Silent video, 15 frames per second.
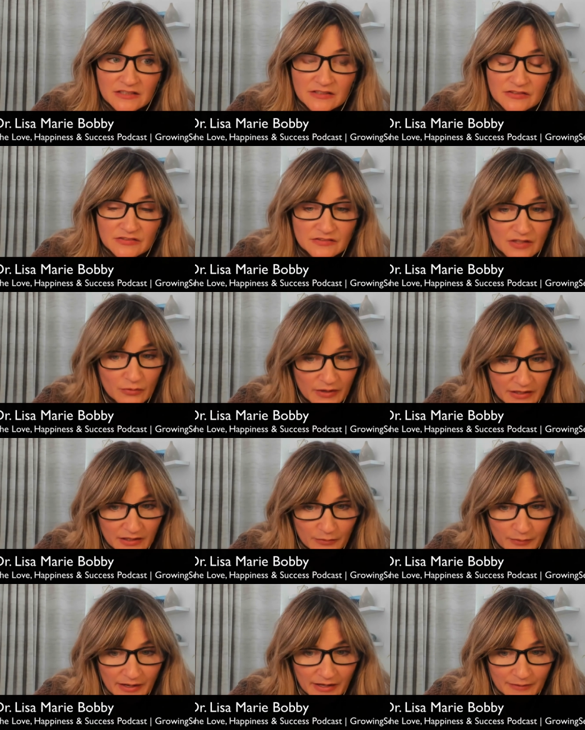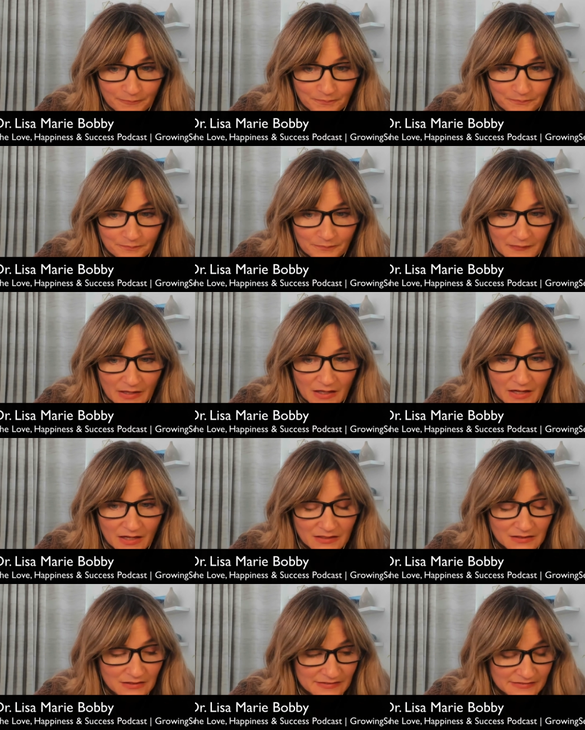So anyway,
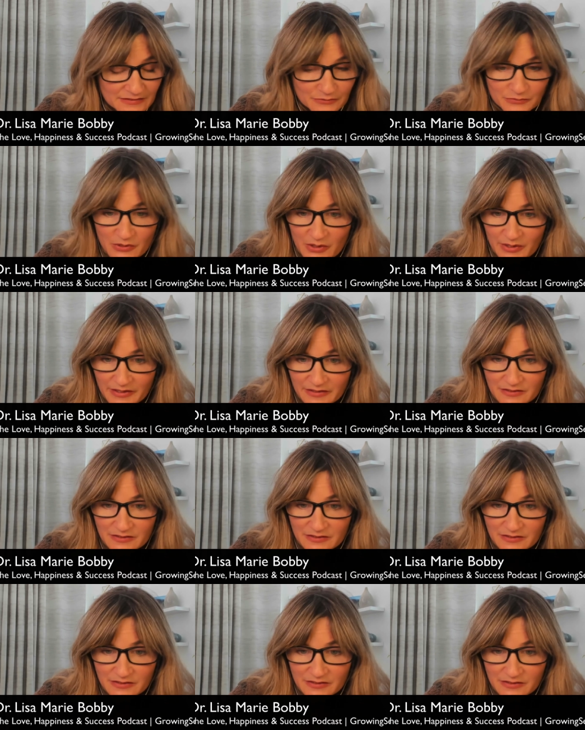listen, really,